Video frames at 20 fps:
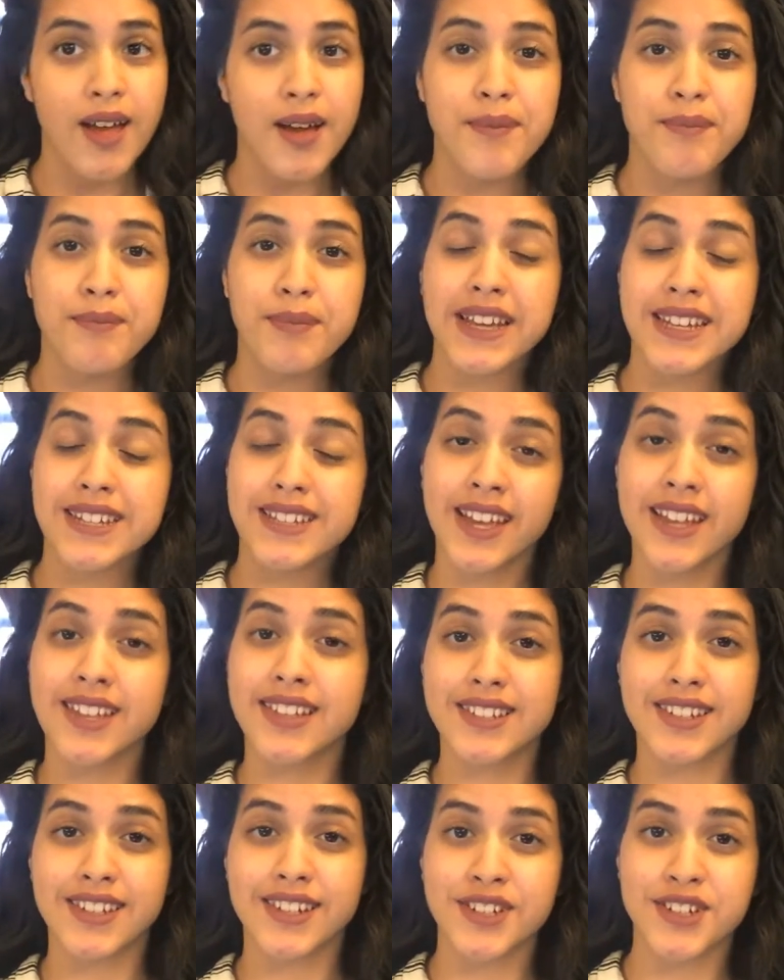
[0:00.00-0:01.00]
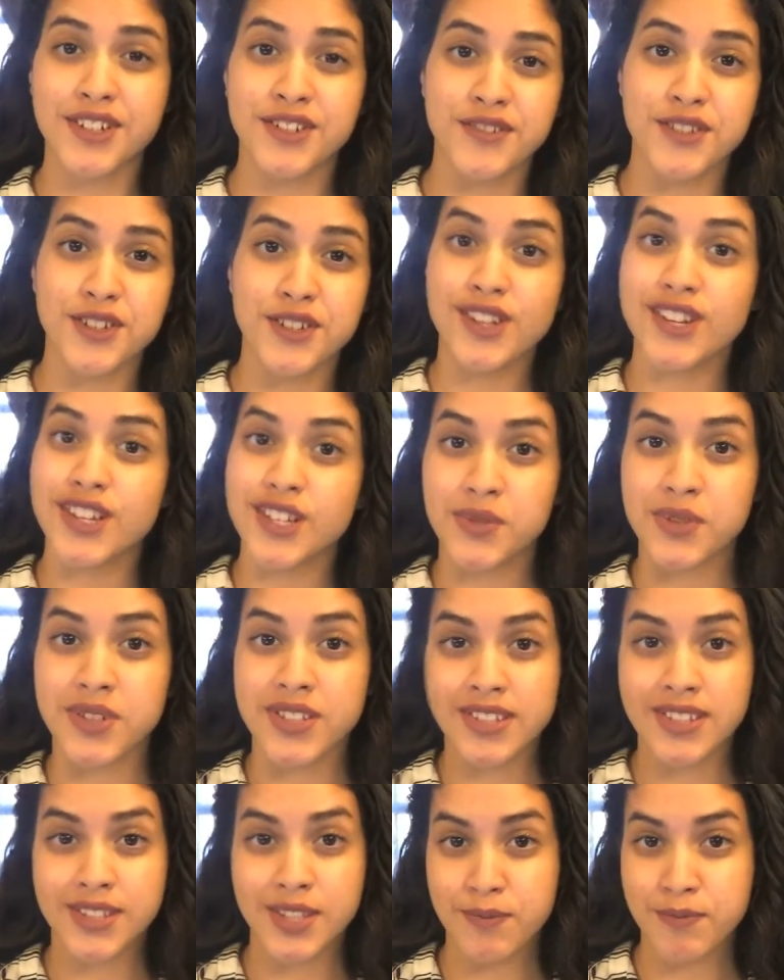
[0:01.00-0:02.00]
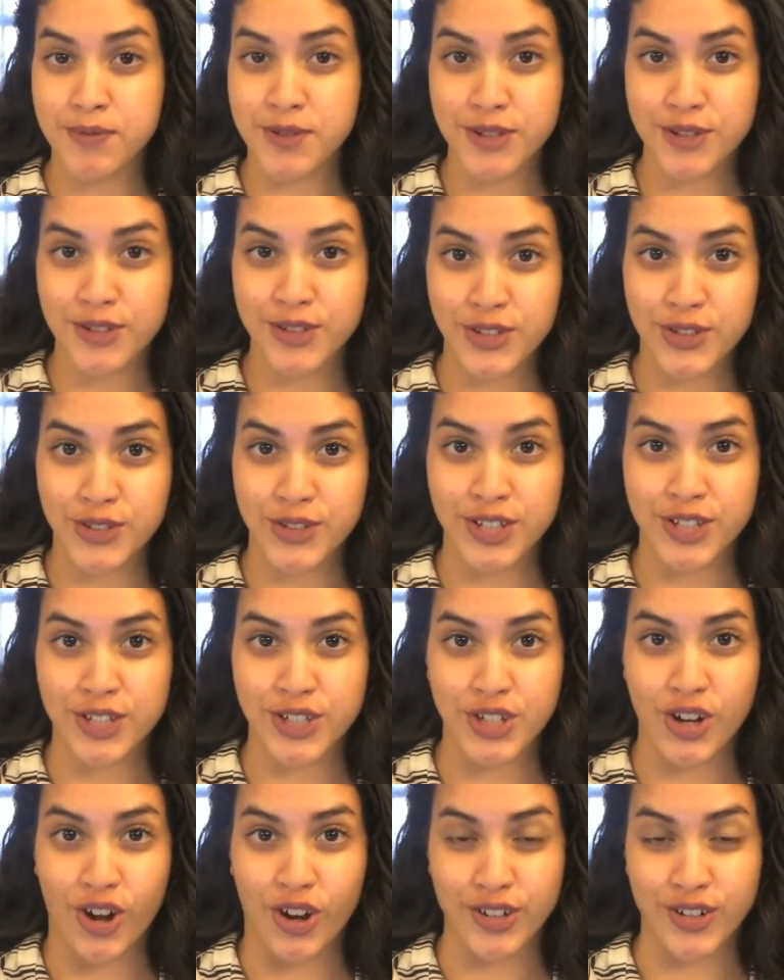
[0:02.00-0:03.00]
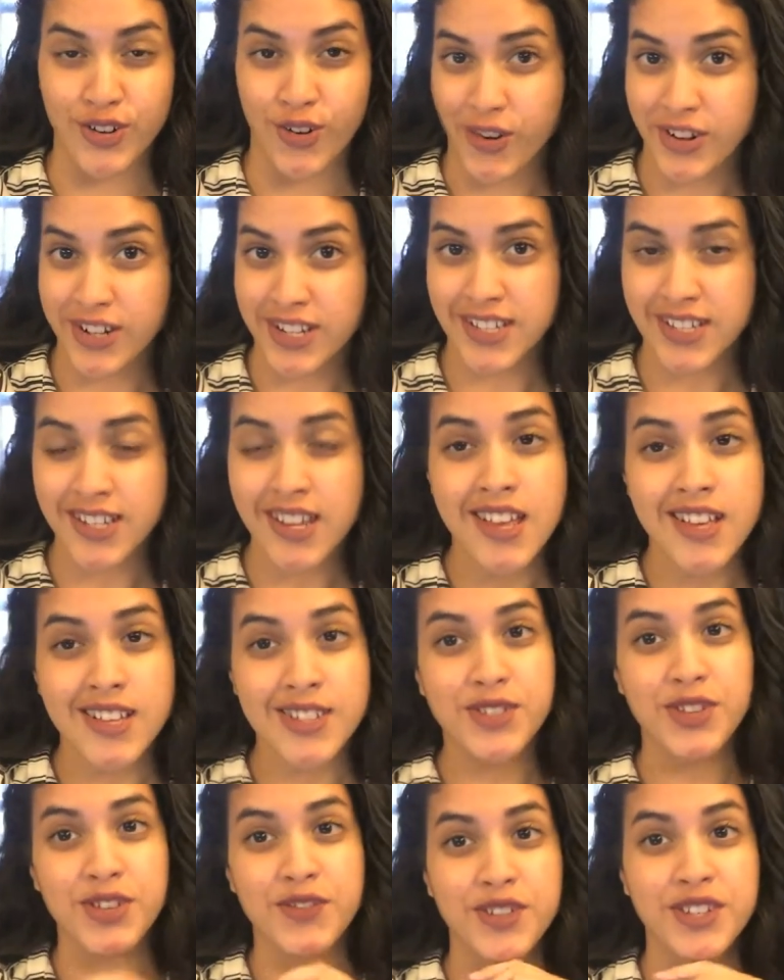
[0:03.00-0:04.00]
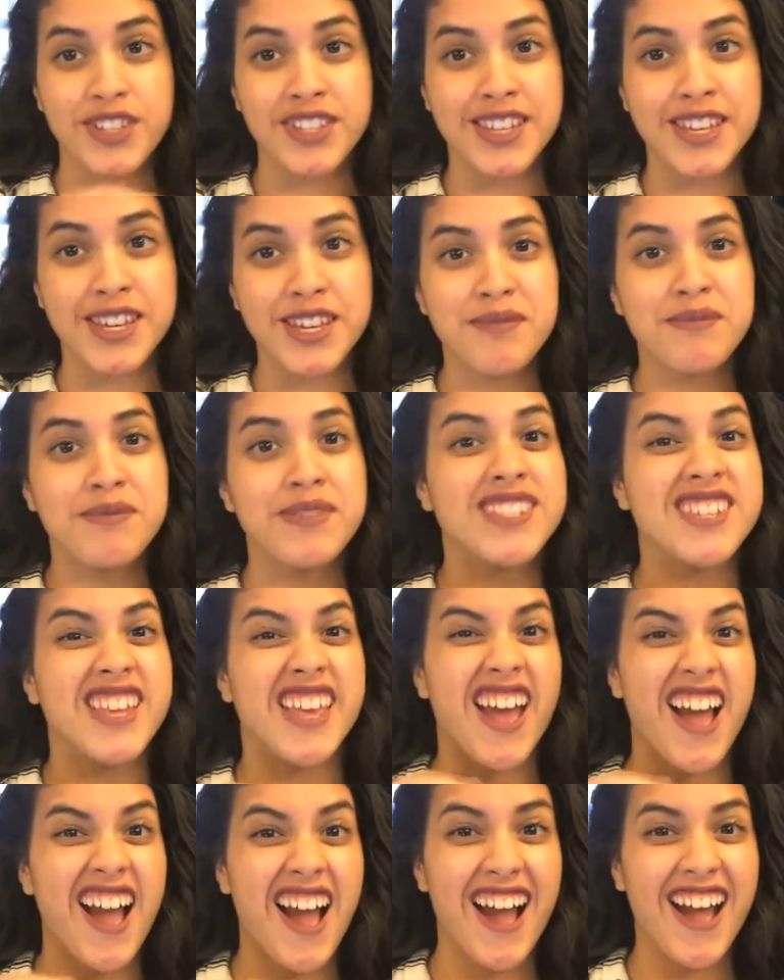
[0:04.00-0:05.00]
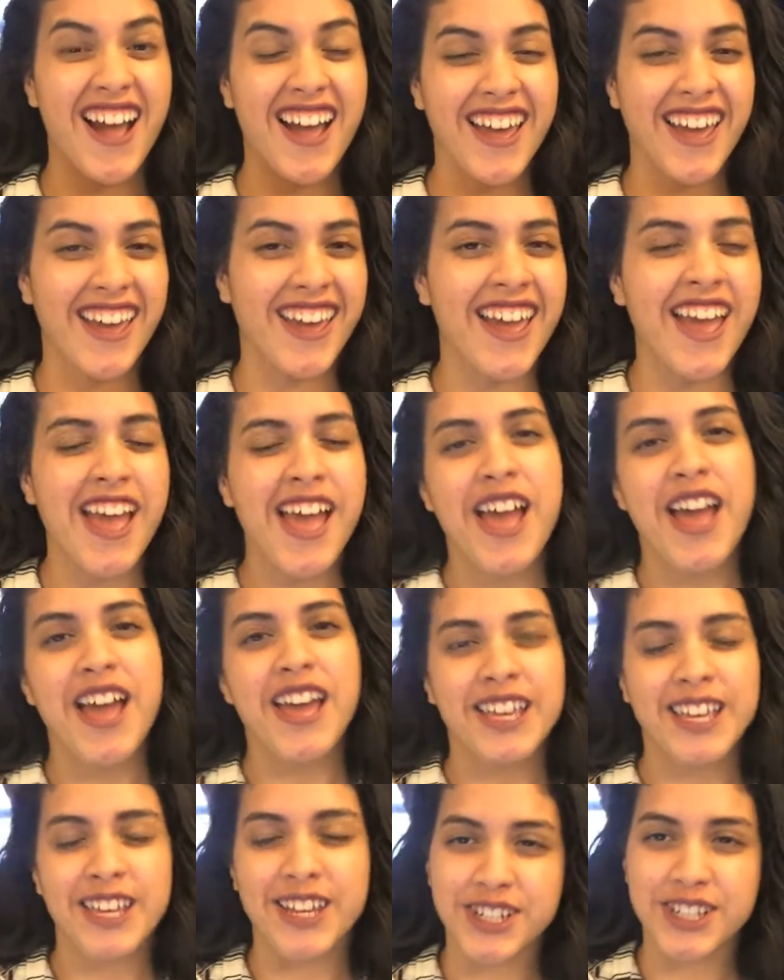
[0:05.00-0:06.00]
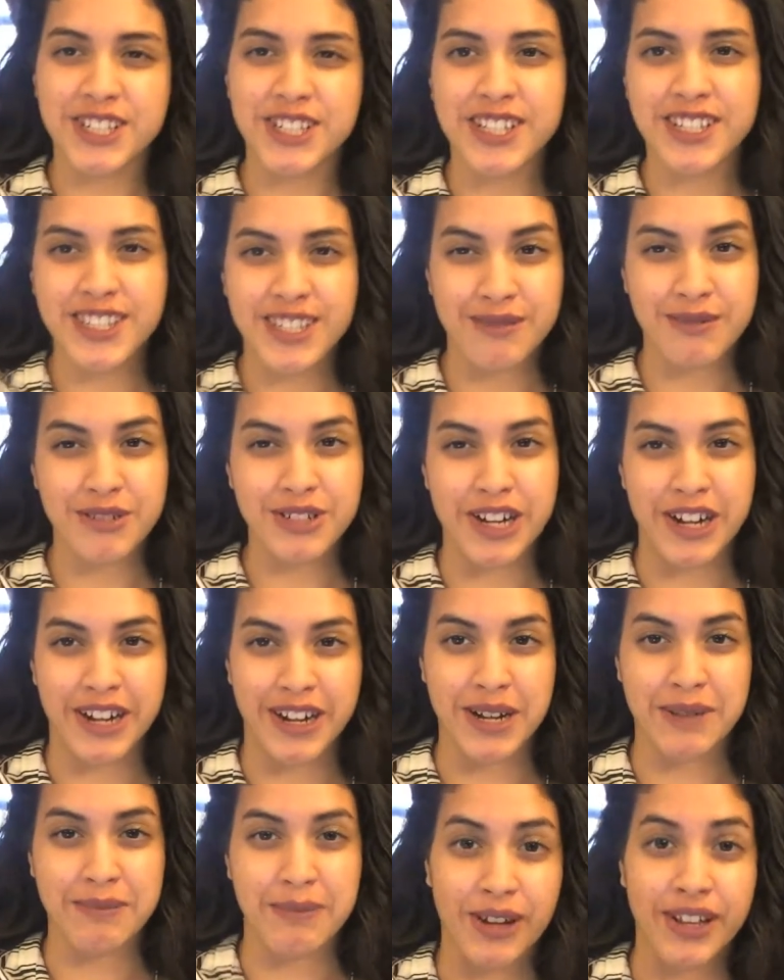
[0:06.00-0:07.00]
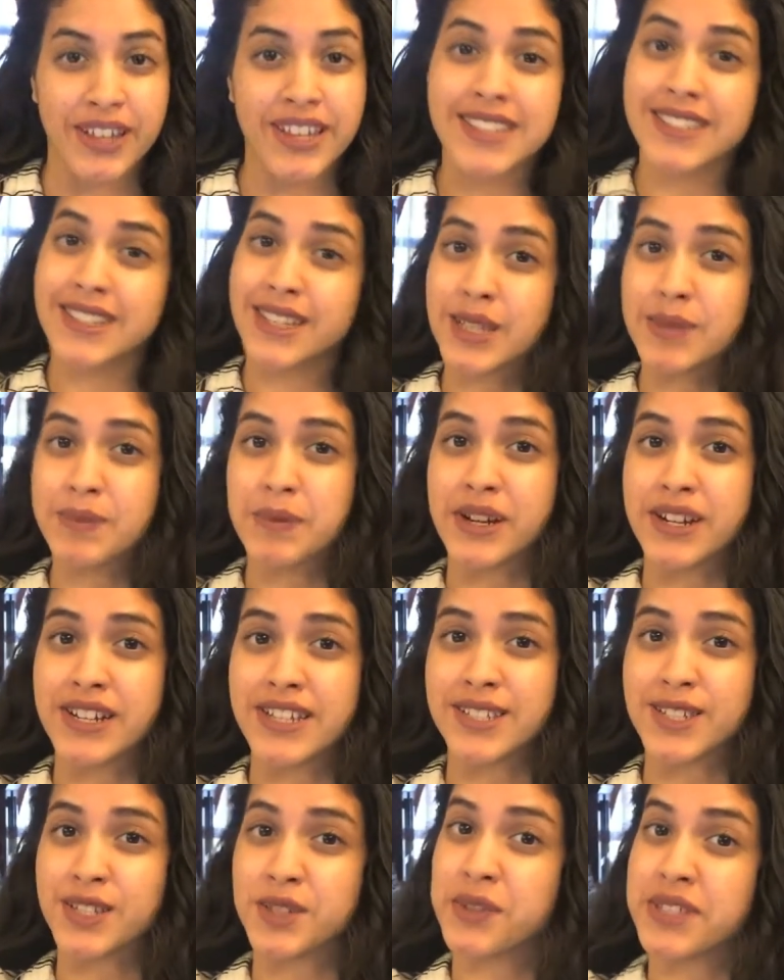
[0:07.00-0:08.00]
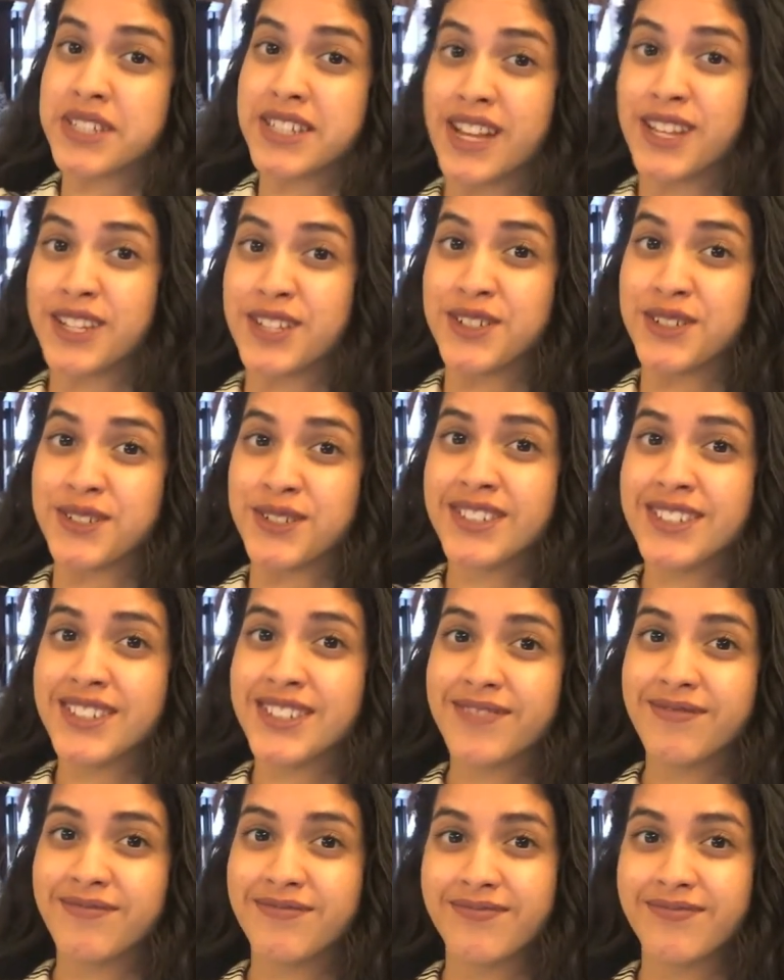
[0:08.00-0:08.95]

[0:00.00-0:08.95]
My next interview is with CPU student John Gordon, so if you see him, say hi. Here's just him sharing about his experiences with tattoos.